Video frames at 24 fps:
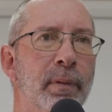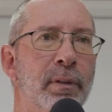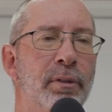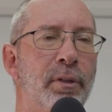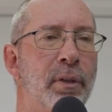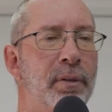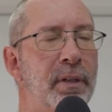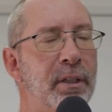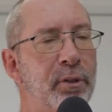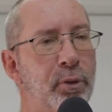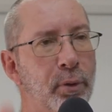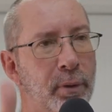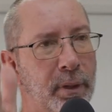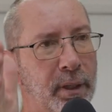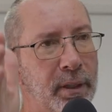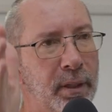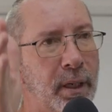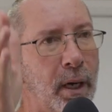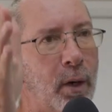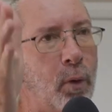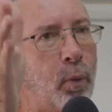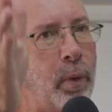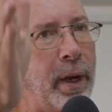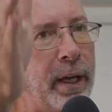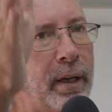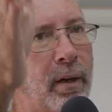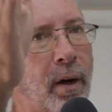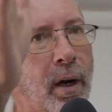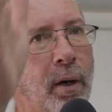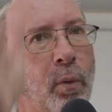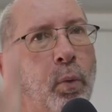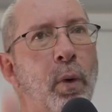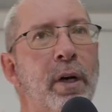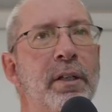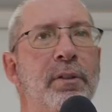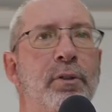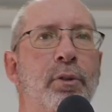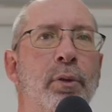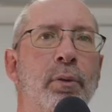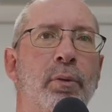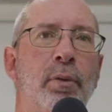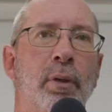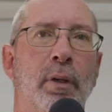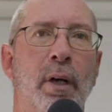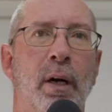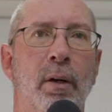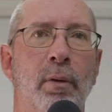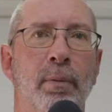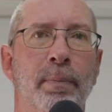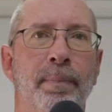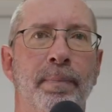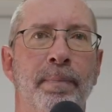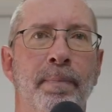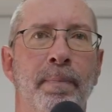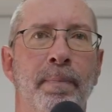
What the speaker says: so that you can go where God wants you to go.